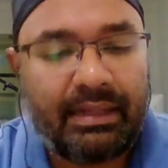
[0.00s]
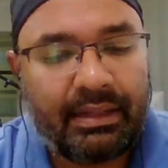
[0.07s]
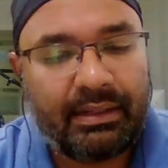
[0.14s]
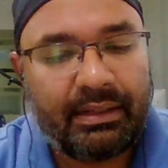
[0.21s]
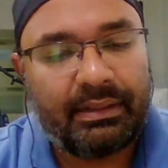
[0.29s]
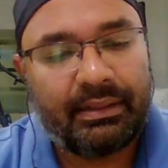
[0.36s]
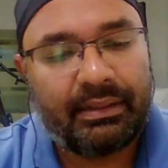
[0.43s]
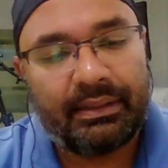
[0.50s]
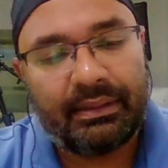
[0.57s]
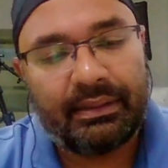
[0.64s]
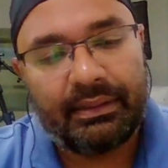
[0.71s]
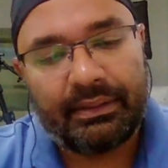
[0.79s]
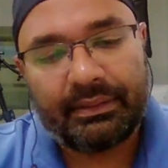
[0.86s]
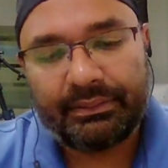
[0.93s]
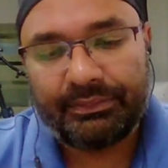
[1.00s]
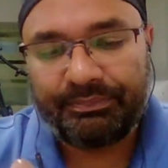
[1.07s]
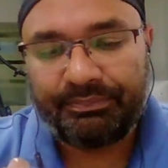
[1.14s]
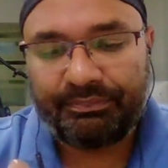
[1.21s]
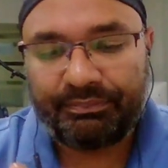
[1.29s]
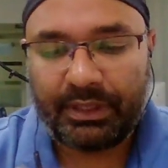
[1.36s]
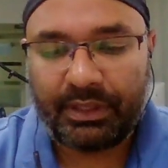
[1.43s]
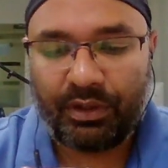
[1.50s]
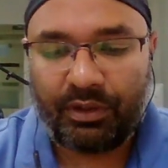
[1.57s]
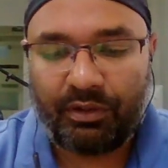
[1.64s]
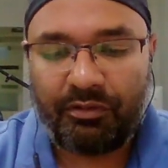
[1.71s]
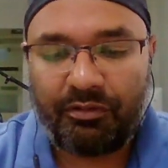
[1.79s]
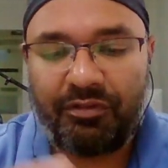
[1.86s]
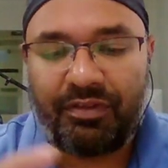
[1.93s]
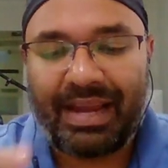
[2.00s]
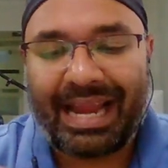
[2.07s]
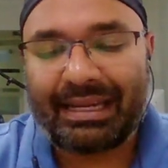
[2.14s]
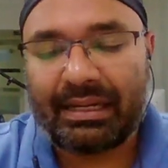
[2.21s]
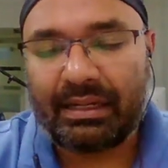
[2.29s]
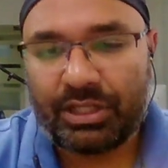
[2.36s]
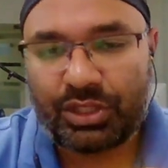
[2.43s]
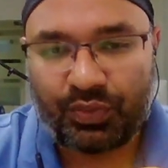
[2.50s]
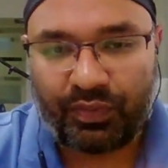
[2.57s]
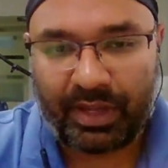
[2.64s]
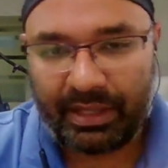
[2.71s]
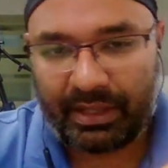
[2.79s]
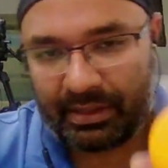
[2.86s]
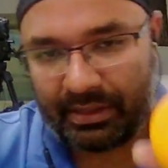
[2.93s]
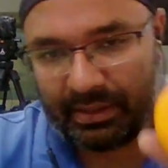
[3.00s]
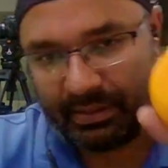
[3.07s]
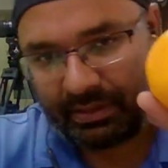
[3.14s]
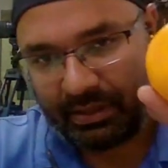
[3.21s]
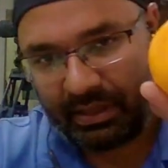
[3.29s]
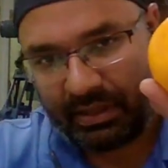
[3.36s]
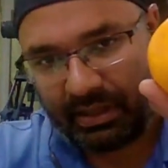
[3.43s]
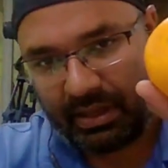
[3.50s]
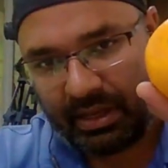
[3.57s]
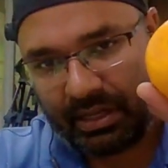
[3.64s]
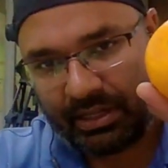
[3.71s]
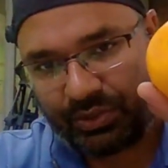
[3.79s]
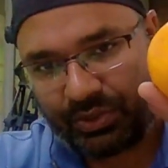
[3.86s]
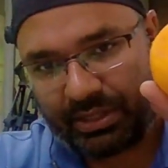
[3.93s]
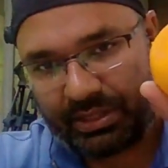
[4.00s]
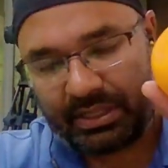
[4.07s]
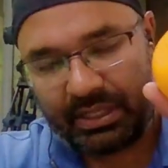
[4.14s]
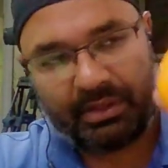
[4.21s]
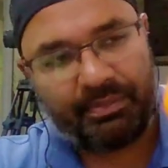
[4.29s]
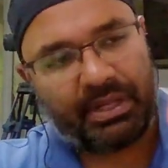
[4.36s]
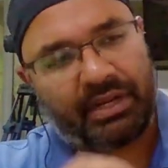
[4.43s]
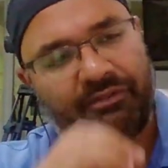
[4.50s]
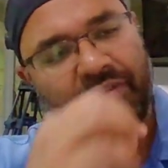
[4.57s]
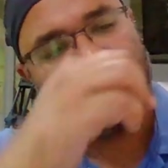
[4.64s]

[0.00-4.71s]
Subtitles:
flattened spherical, as you can see. But if it is